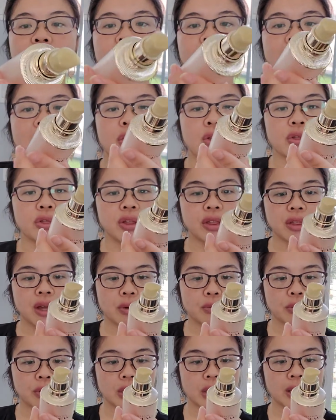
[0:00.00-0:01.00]
The other thing
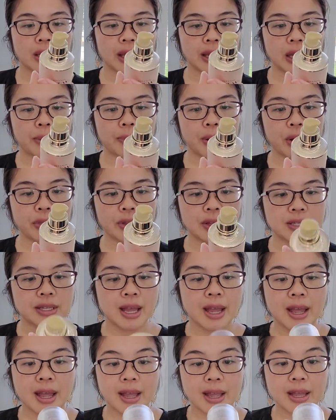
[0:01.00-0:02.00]
that I really like about
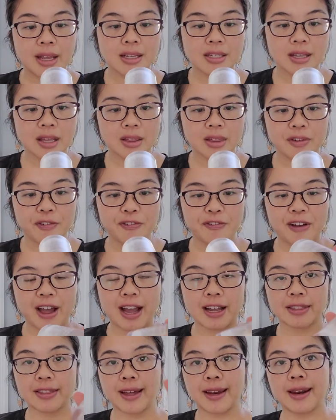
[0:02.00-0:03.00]
this is the
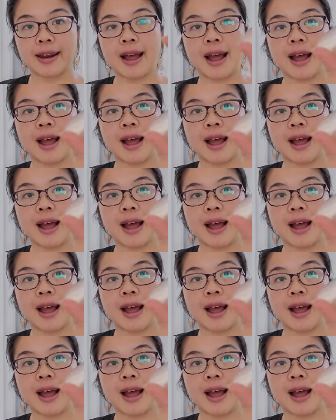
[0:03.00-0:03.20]
fact that it